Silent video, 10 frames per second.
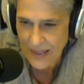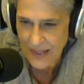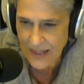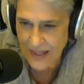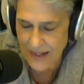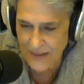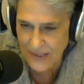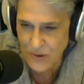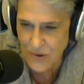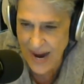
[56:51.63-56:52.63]

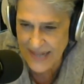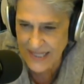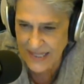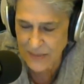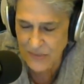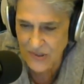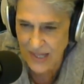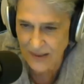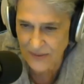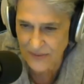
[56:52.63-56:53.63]
extracting
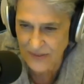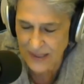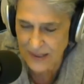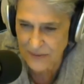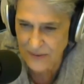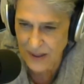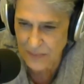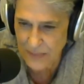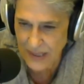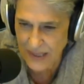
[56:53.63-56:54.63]
himself
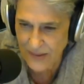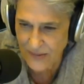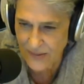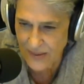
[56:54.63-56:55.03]
from his